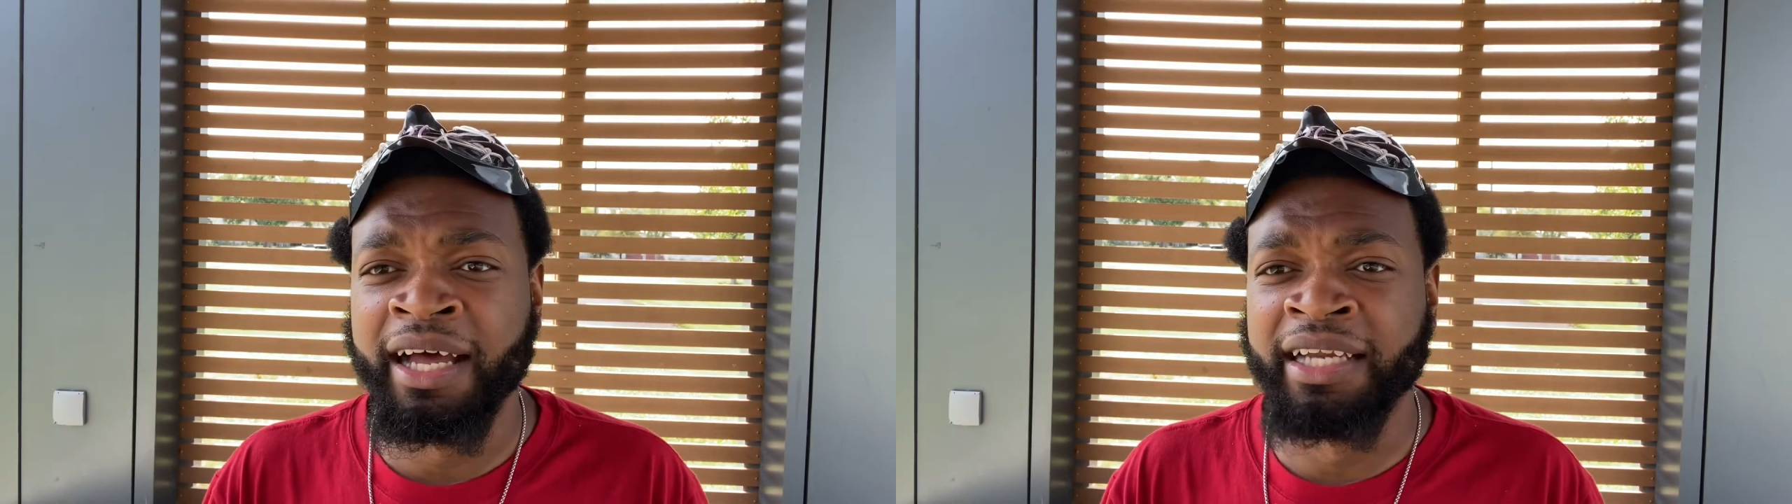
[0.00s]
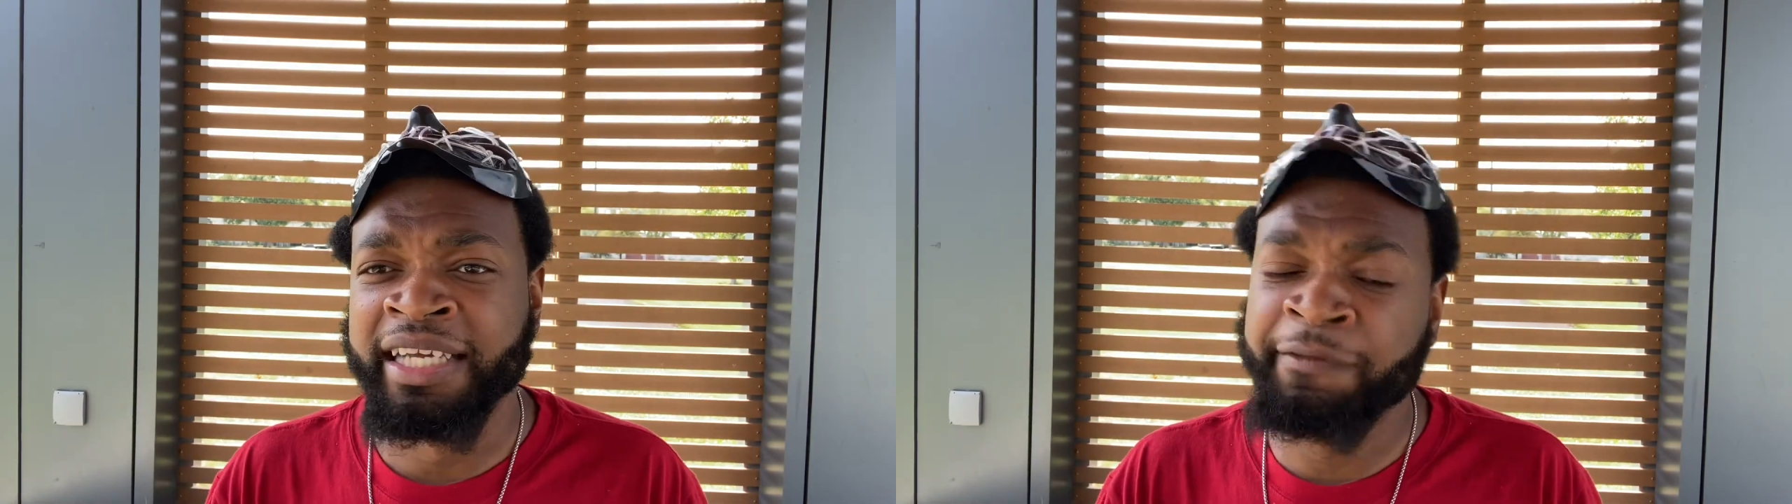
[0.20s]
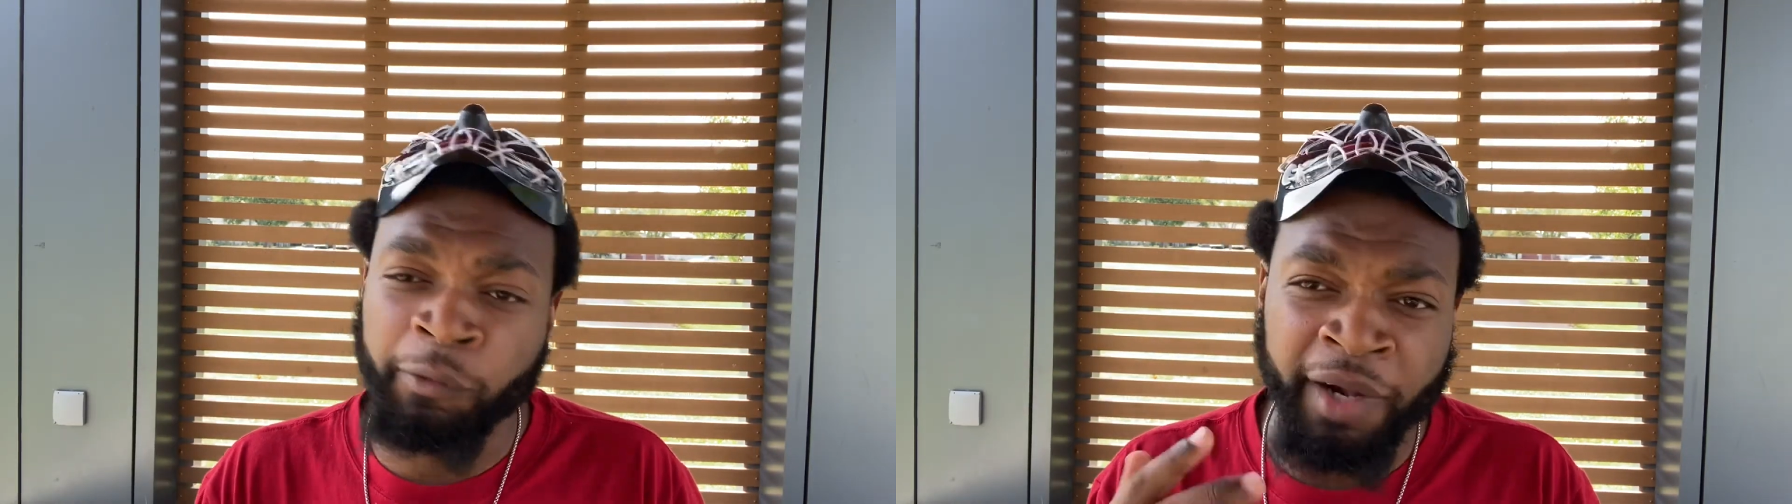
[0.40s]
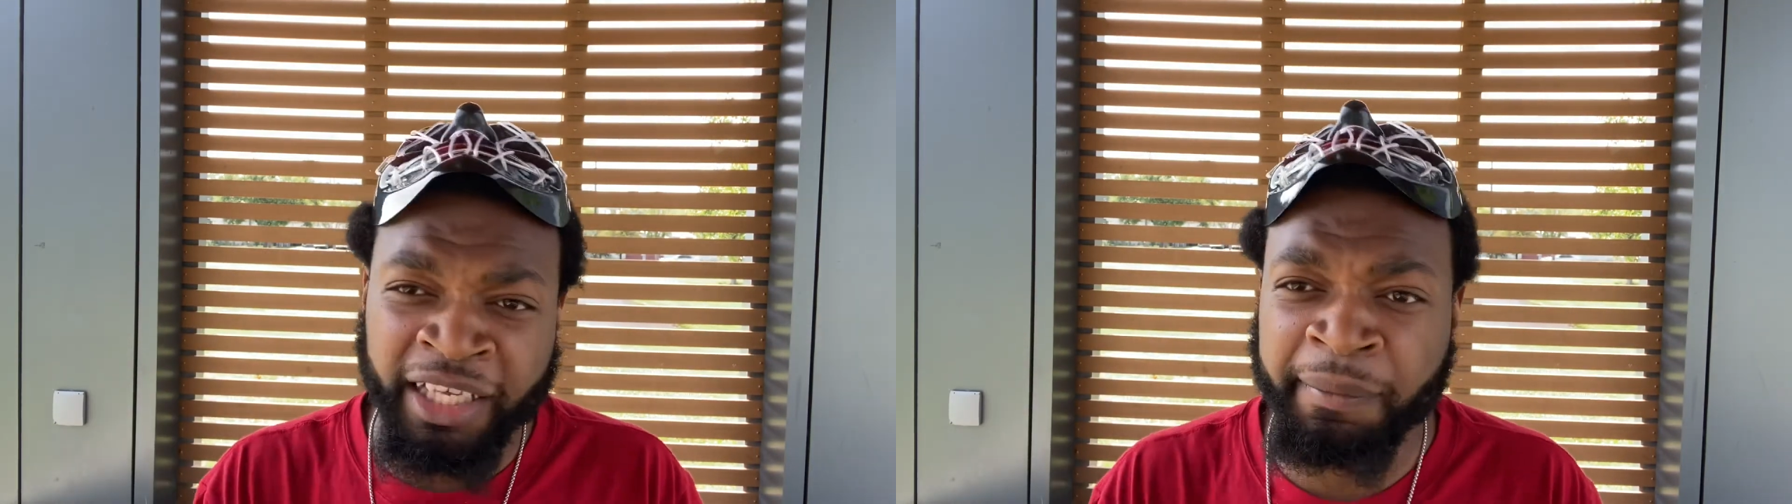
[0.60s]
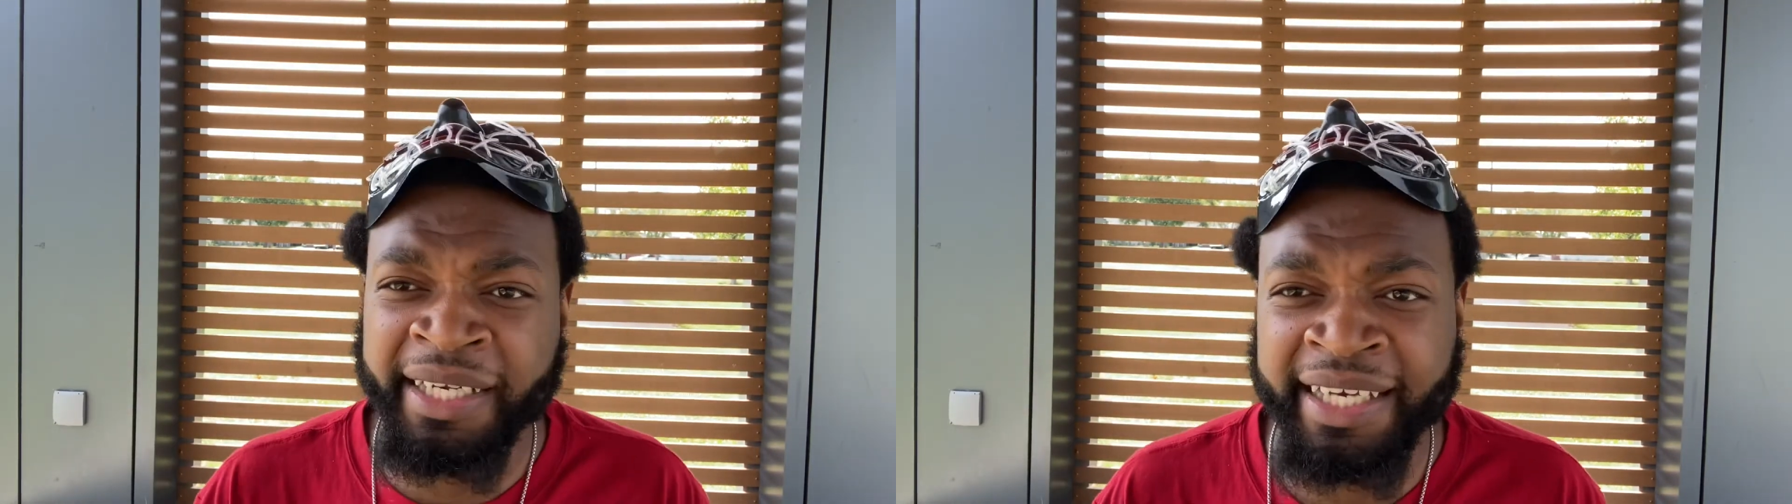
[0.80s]
Leave a
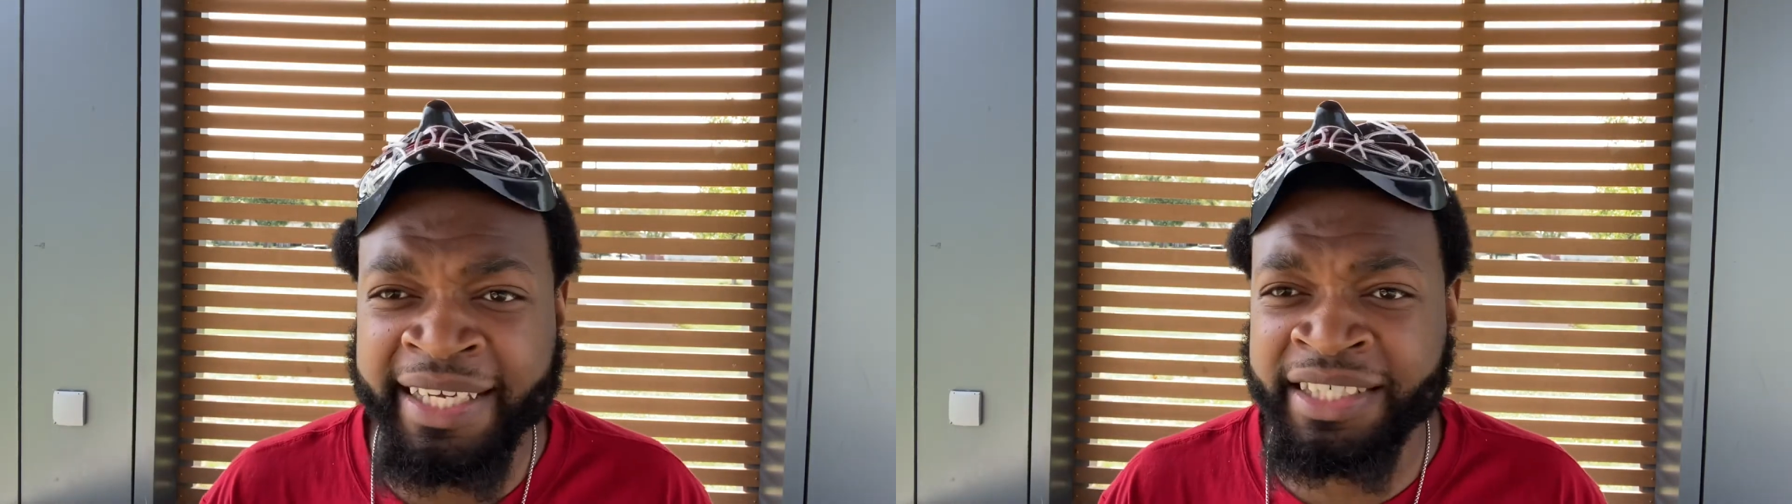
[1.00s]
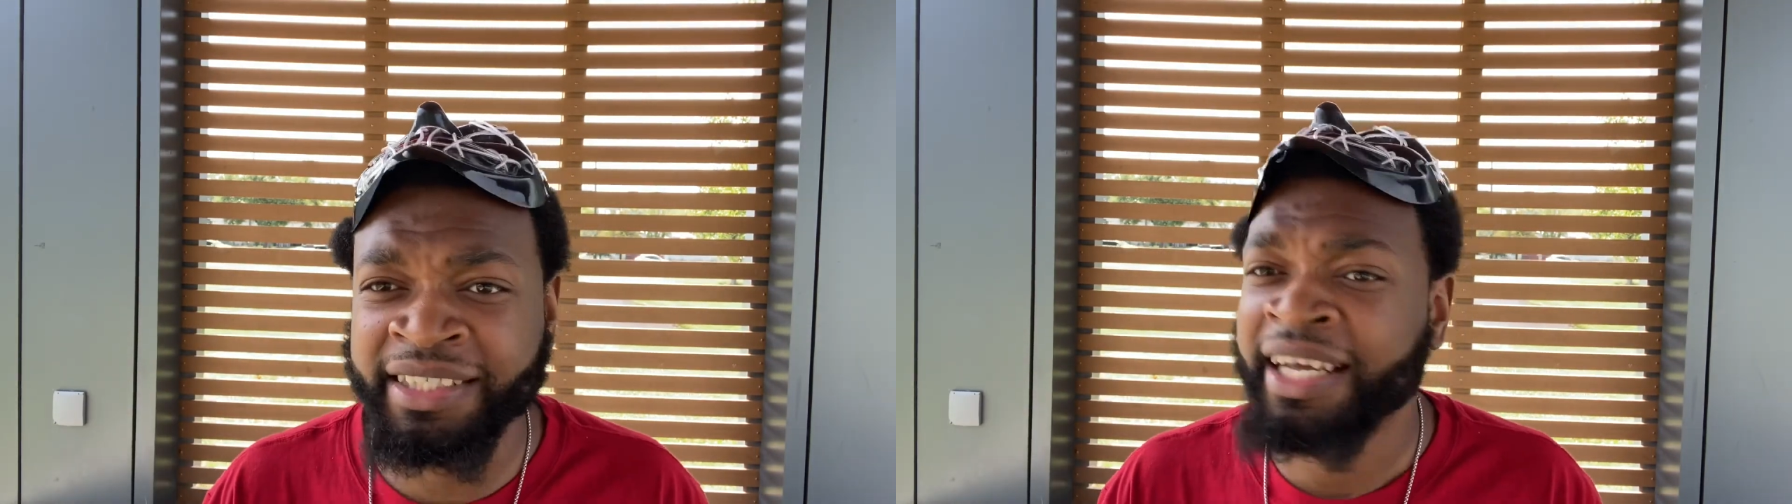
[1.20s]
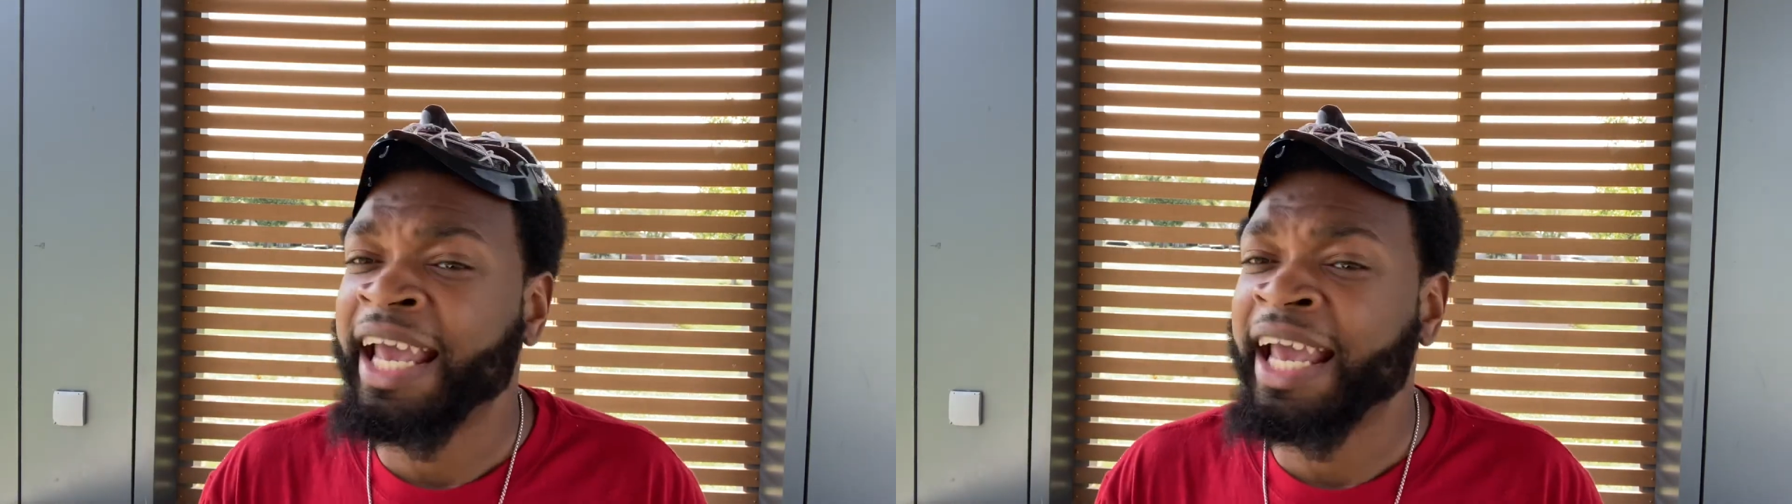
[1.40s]
recommendation.